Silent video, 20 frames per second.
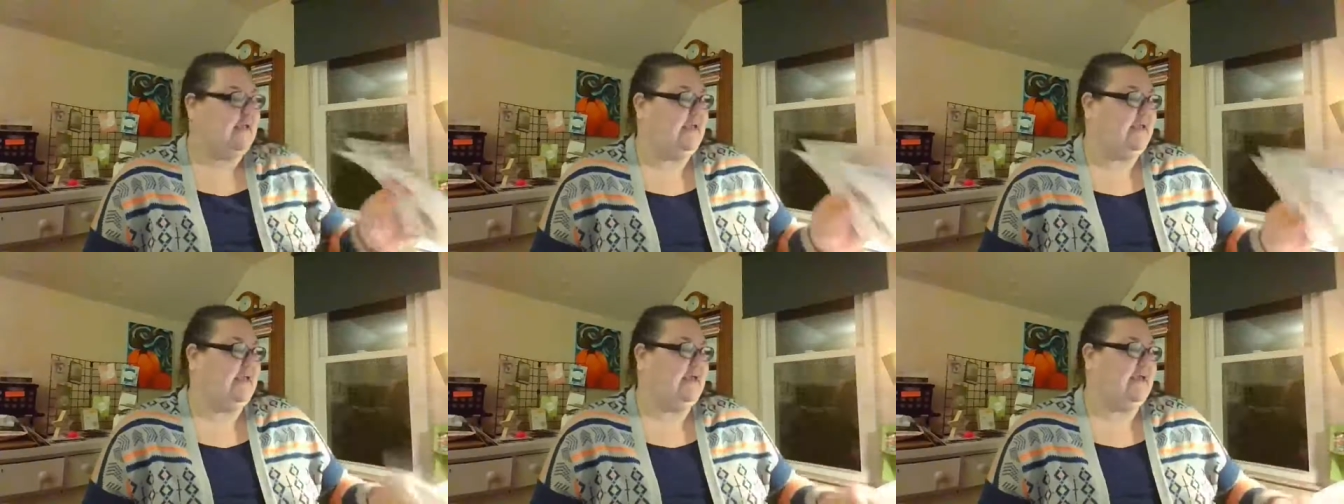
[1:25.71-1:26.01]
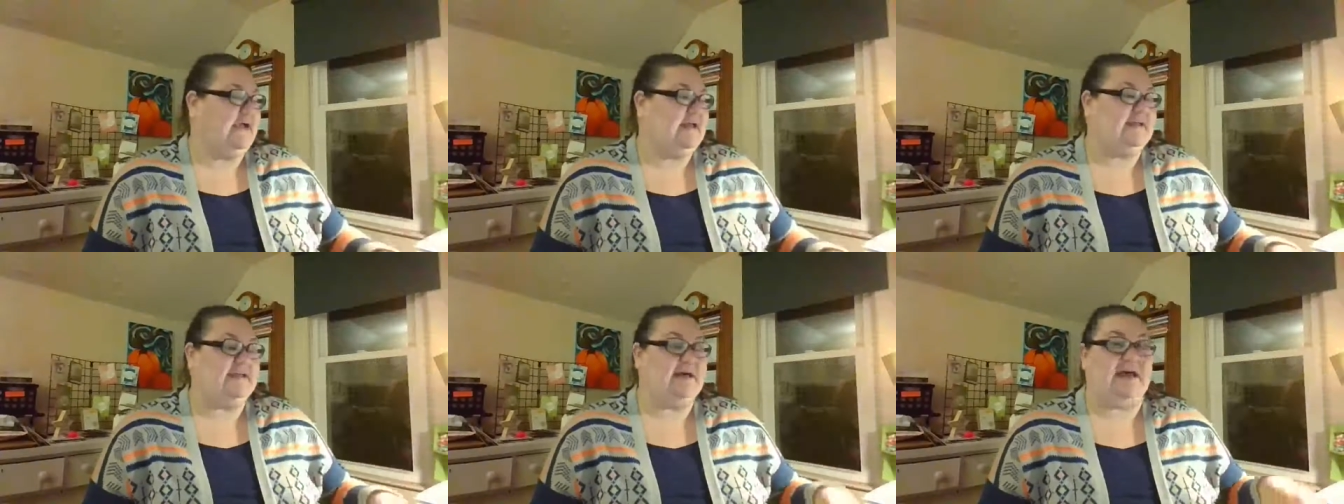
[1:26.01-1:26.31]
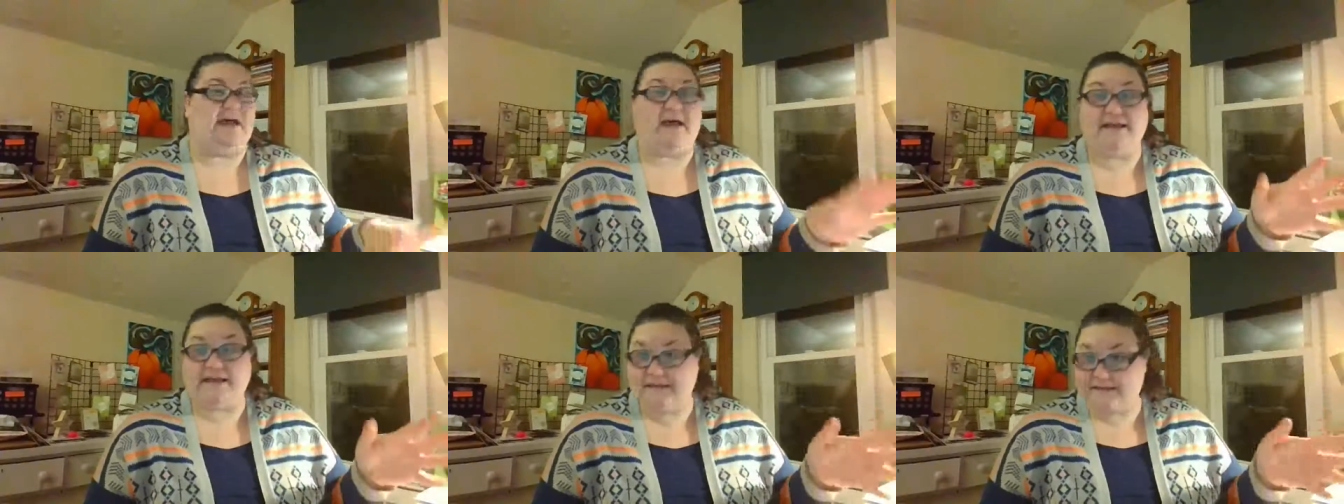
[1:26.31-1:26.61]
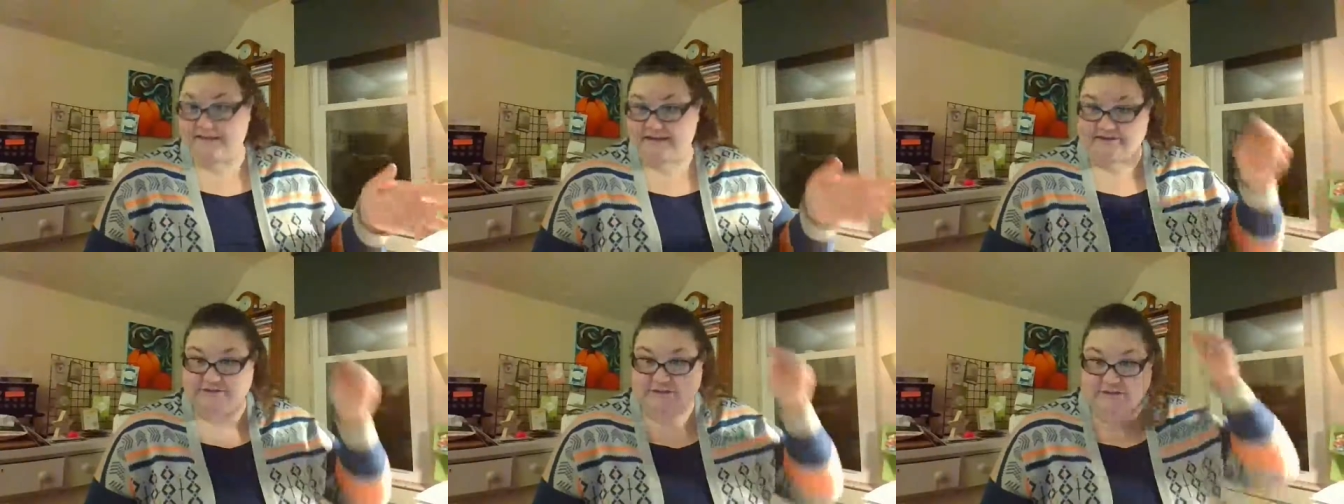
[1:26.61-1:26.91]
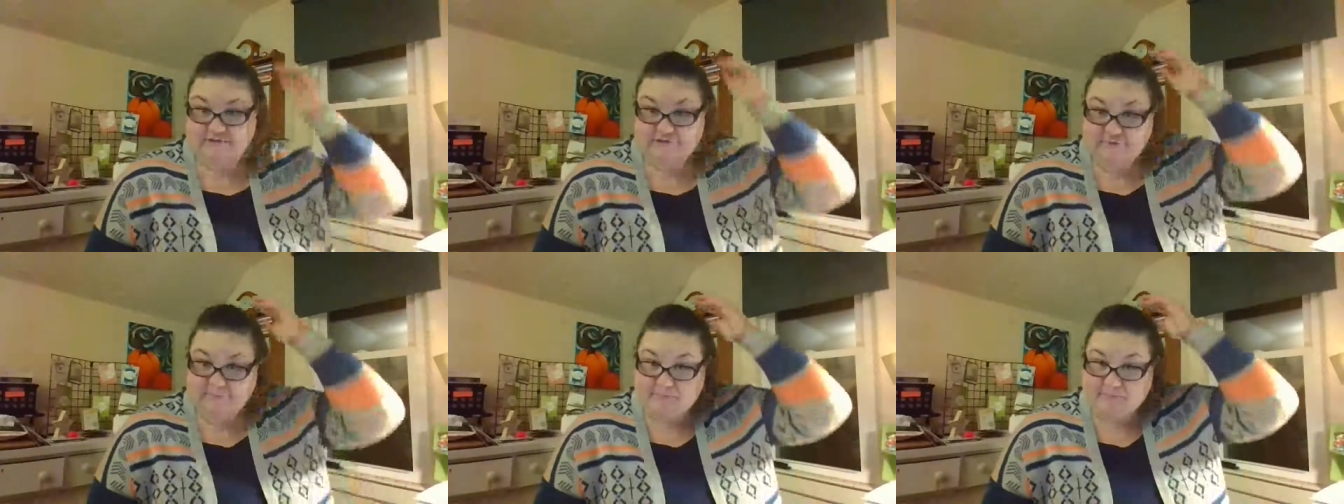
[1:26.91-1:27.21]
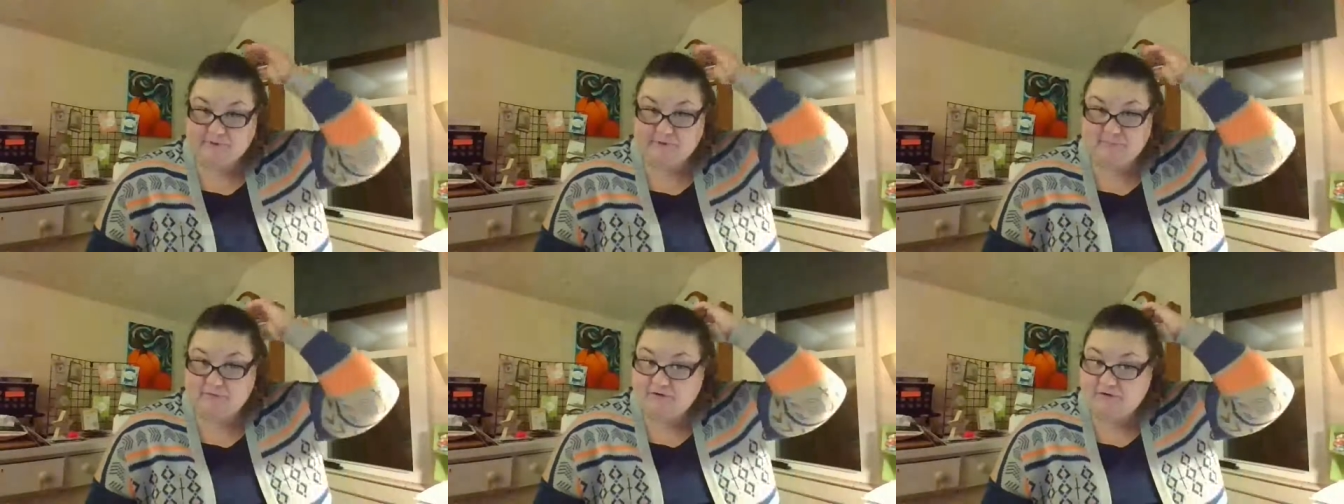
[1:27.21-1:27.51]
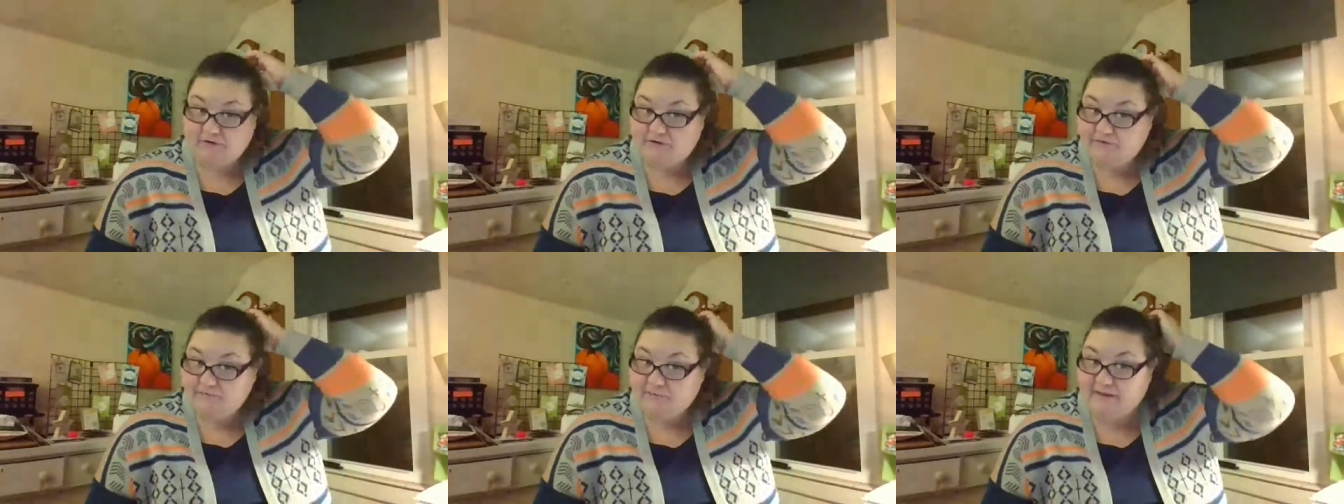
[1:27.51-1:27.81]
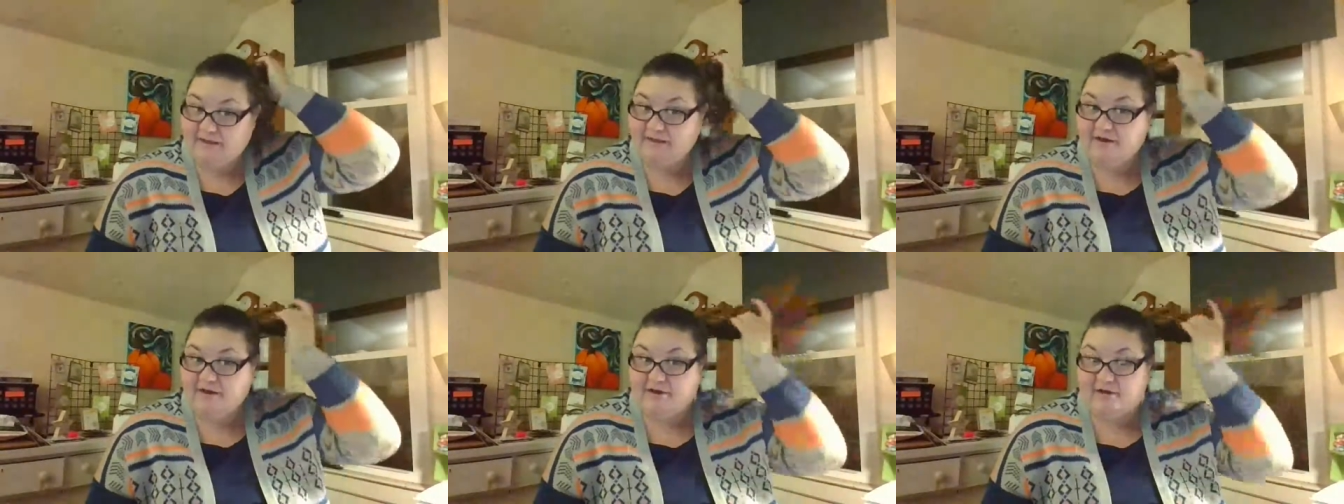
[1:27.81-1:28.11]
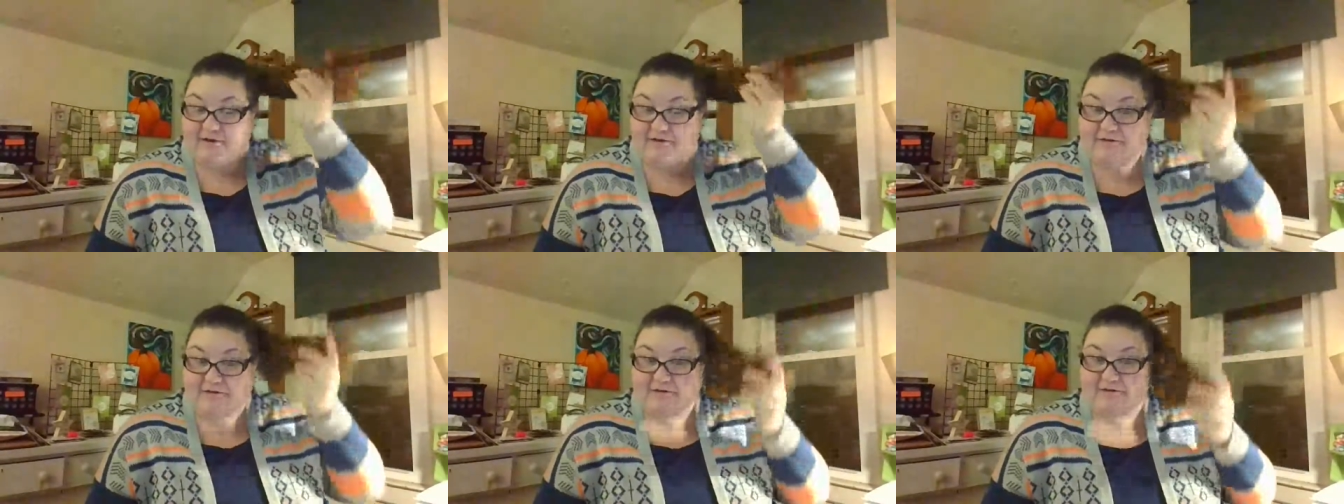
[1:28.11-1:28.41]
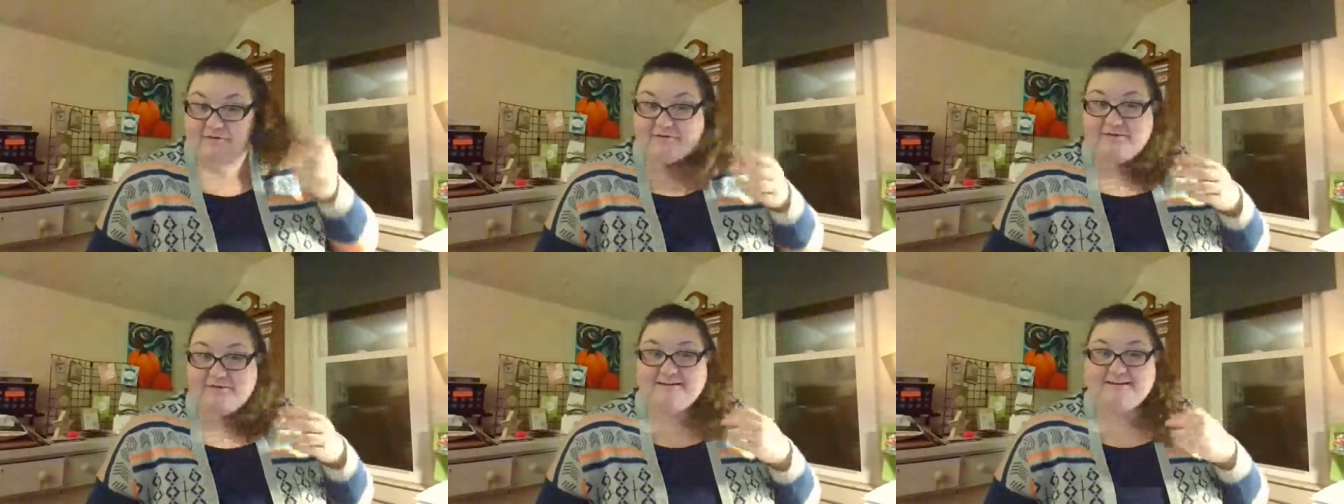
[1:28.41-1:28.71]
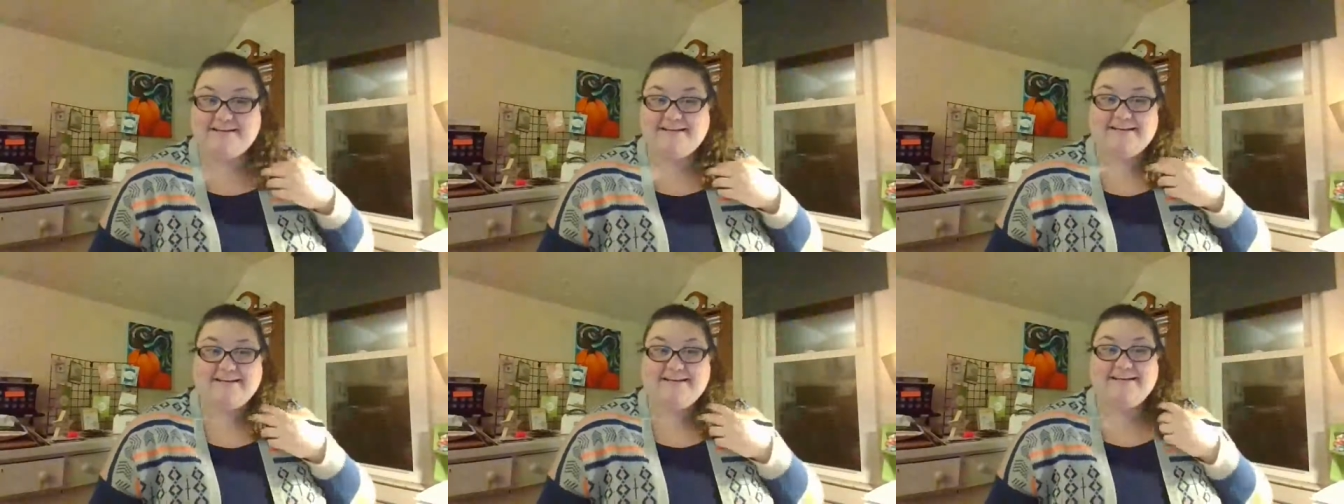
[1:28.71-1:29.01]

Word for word: and I kicked off a promo of my own